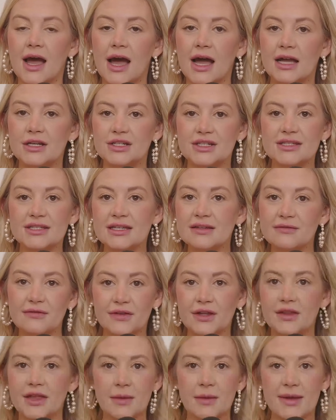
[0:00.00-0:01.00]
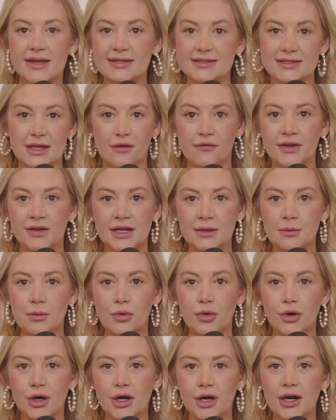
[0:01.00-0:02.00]
I just didn't feel like myself
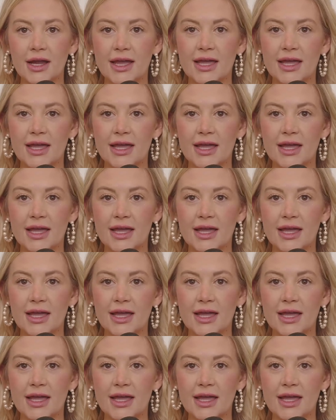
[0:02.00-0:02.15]
anymore.